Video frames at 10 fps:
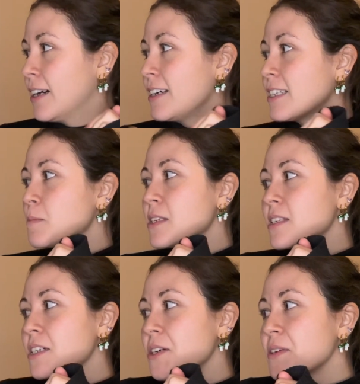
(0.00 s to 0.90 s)
It's
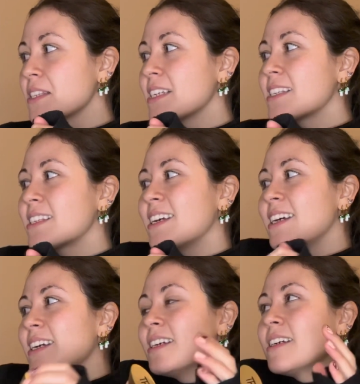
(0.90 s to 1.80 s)
mysterious. It's
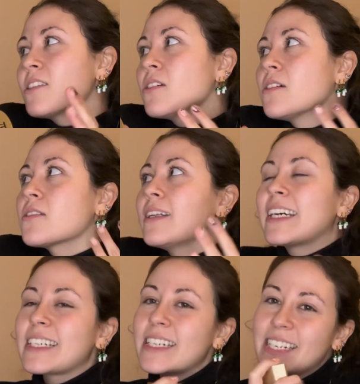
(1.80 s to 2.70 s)
it's also
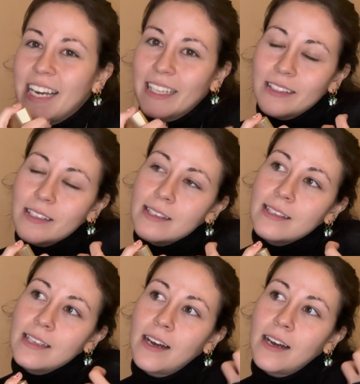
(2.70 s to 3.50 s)
like dense.